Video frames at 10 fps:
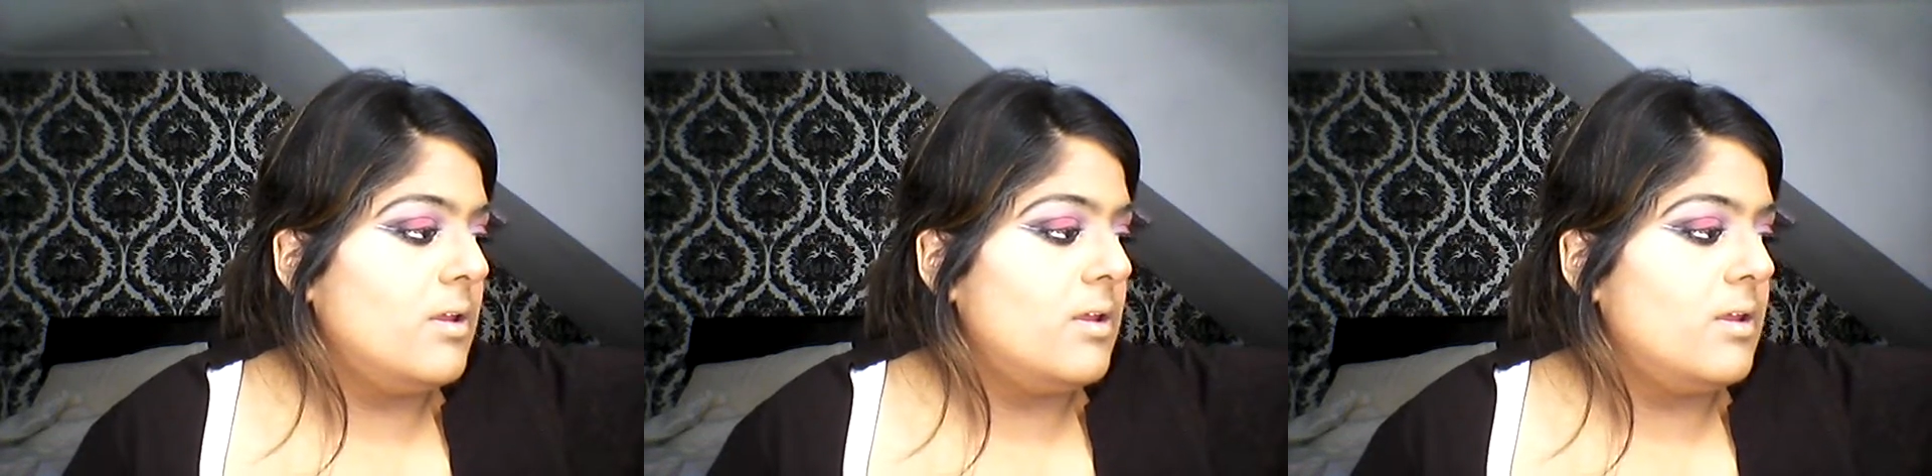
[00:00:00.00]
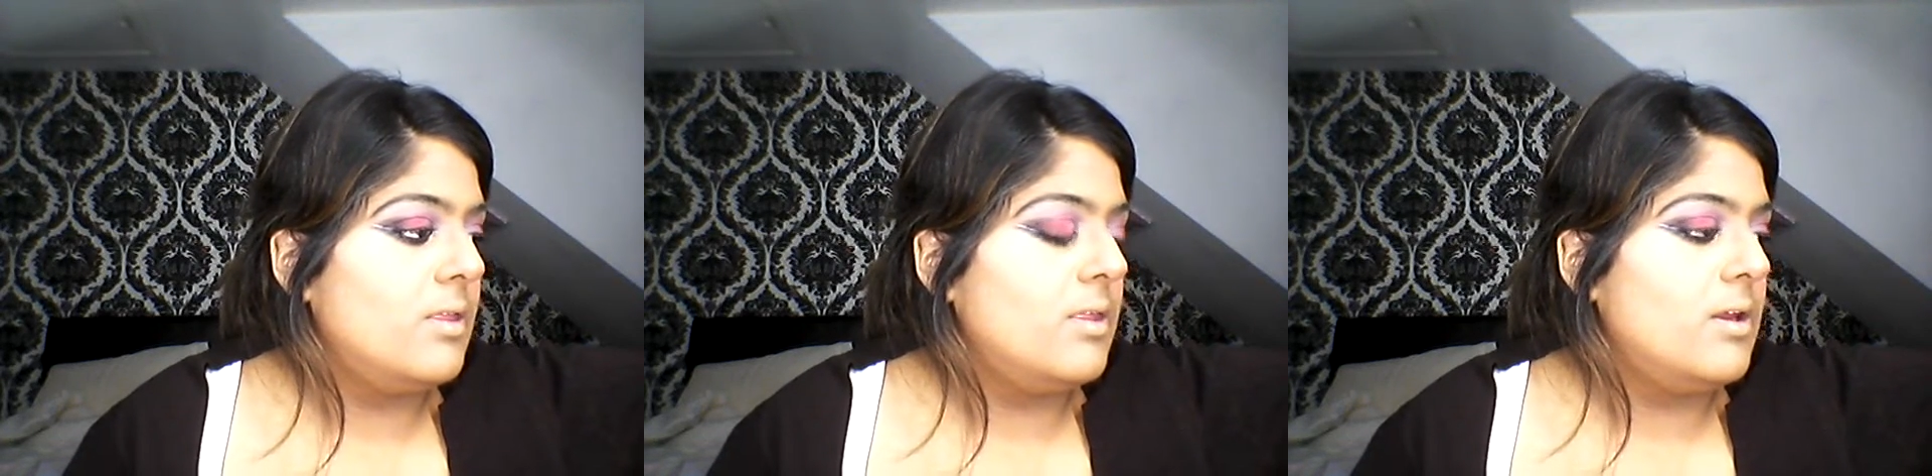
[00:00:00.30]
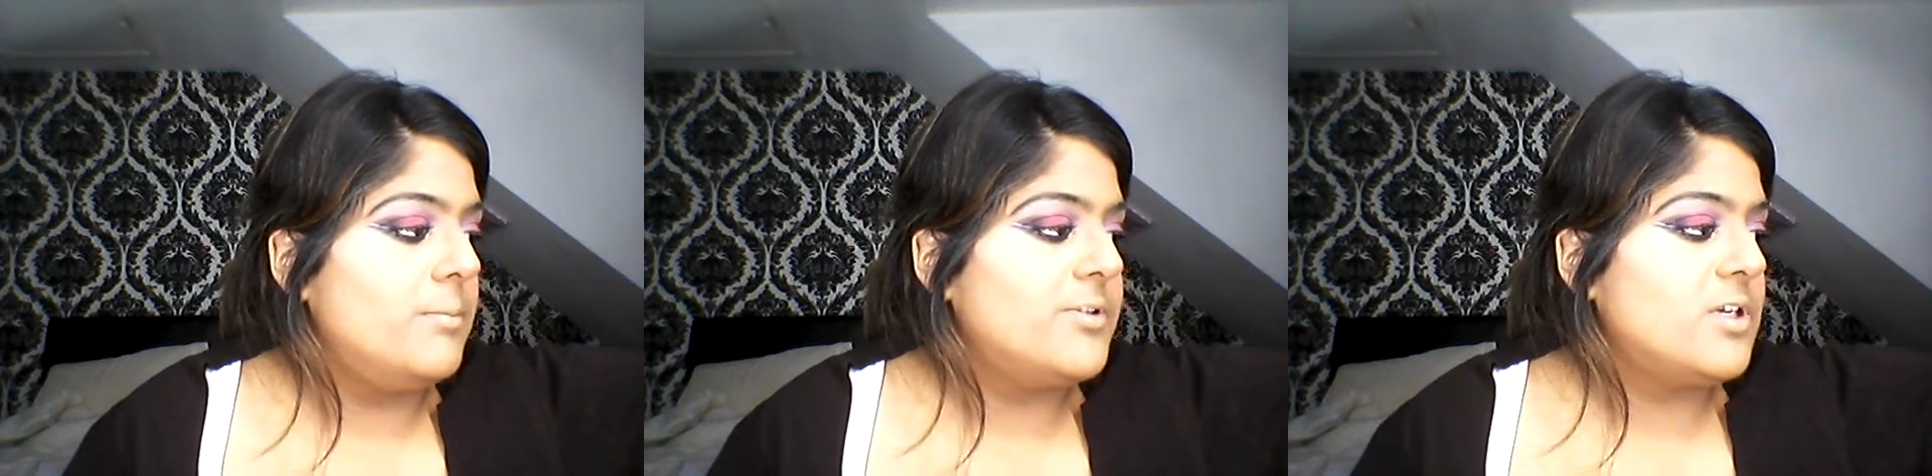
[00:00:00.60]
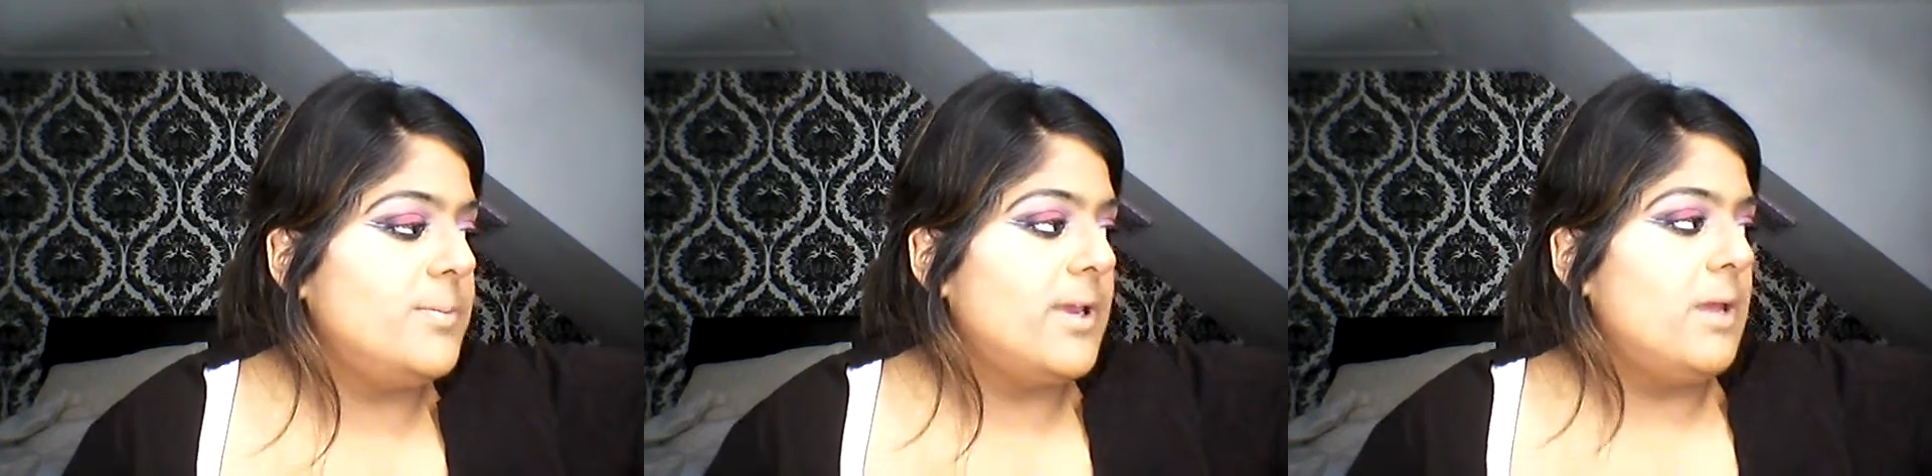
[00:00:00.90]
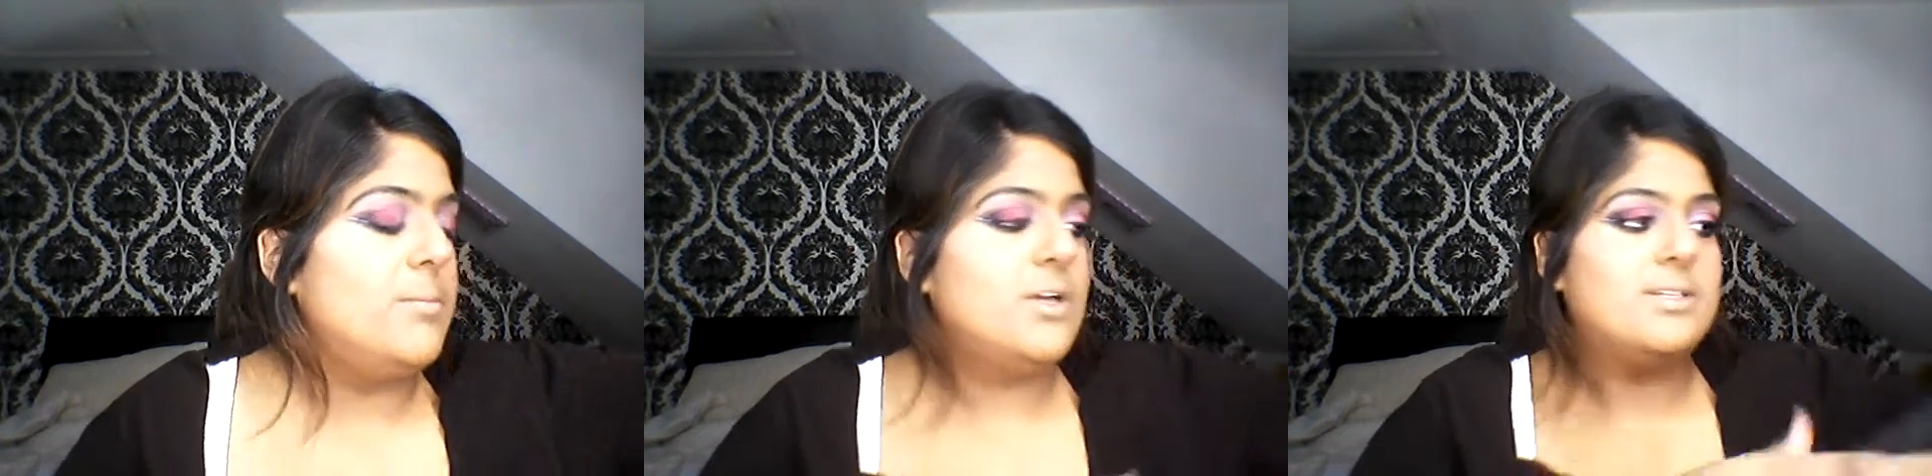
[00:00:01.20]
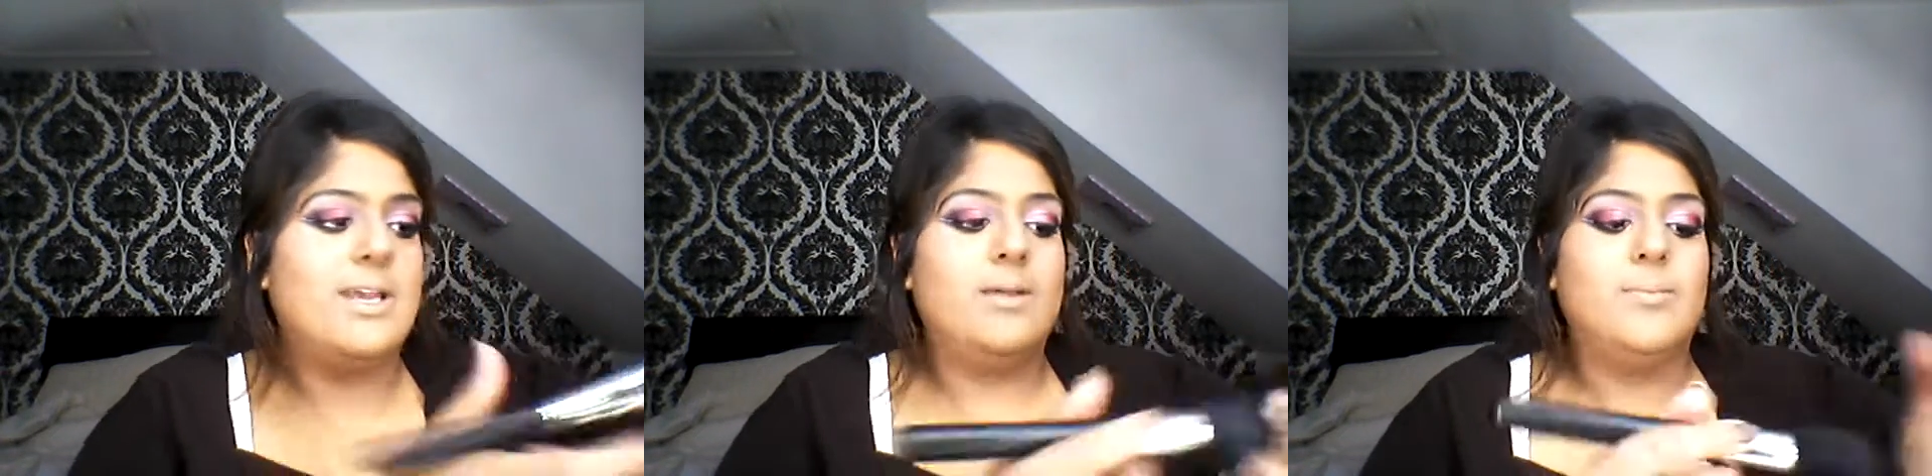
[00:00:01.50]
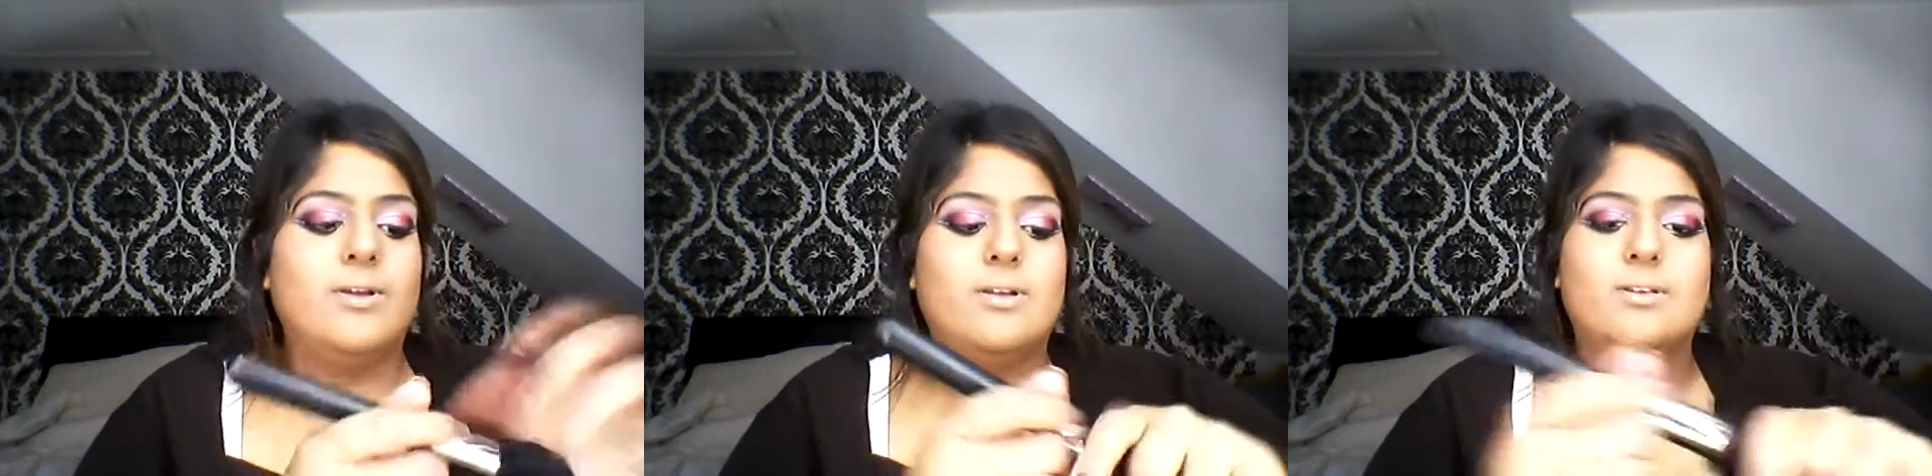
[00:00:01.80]
And then I'm just going to get my
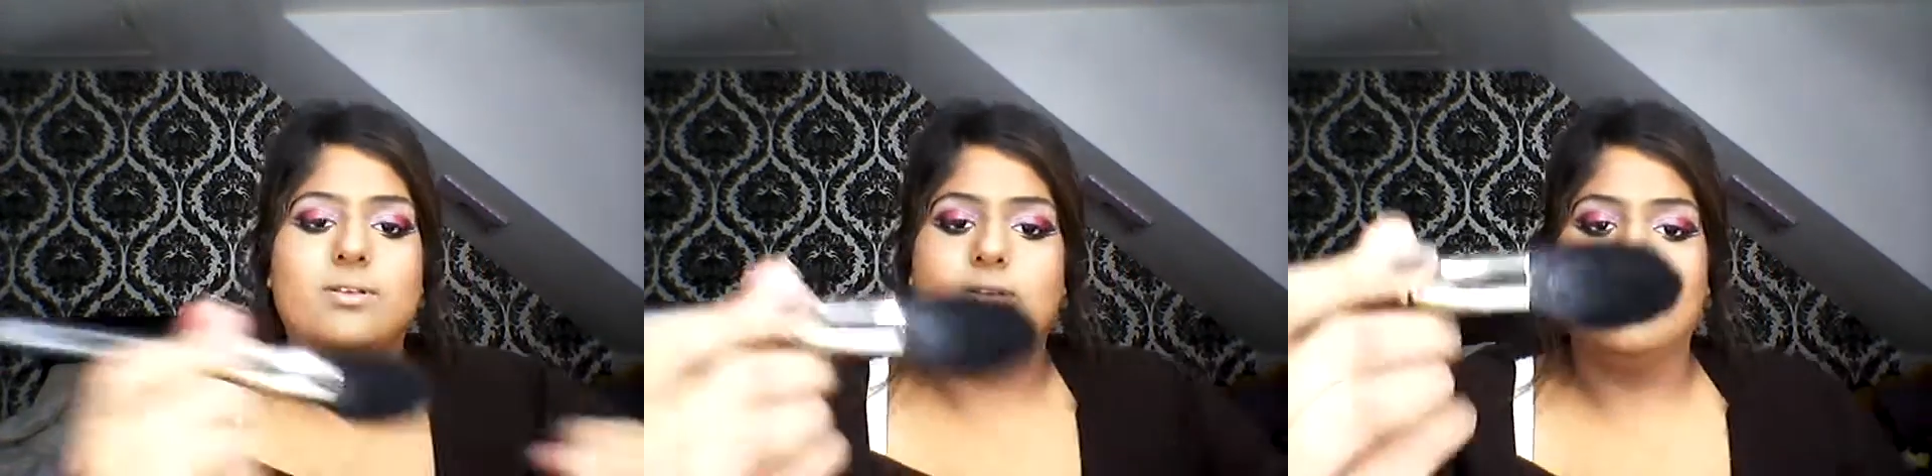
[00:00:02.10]
tapered